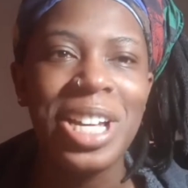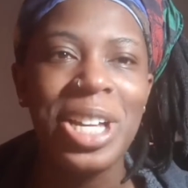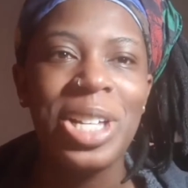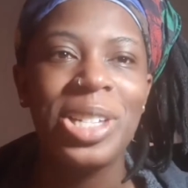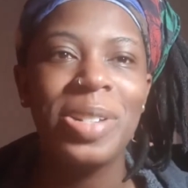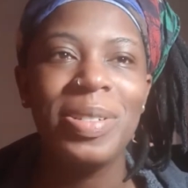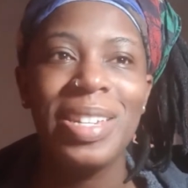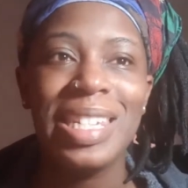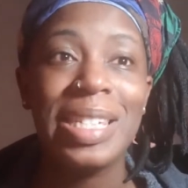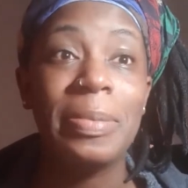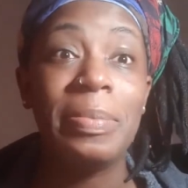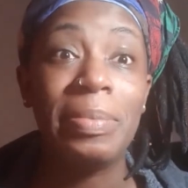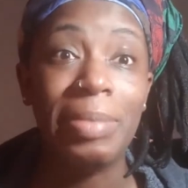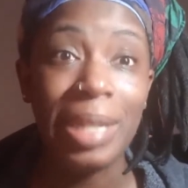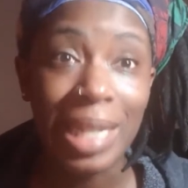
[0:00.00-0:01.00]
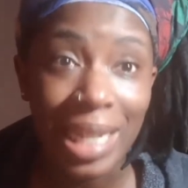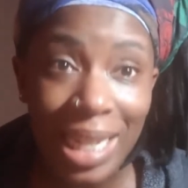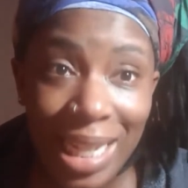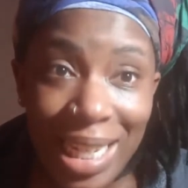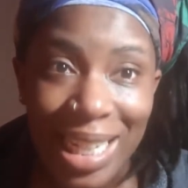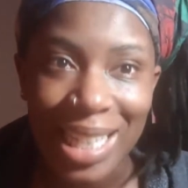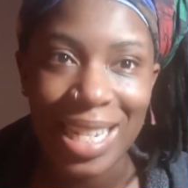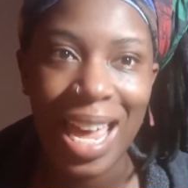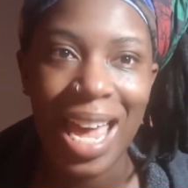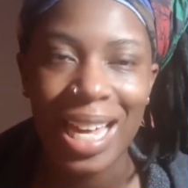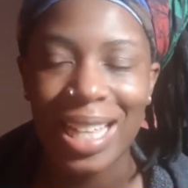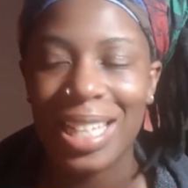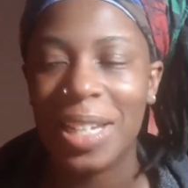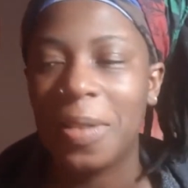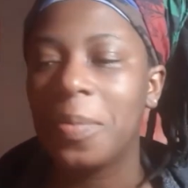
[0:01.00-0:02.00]
So what does this mean
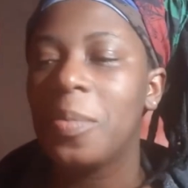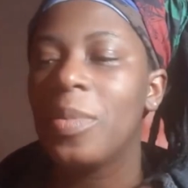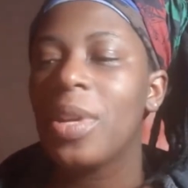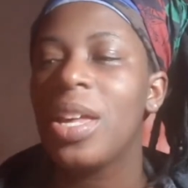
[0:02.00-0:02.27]
exactly?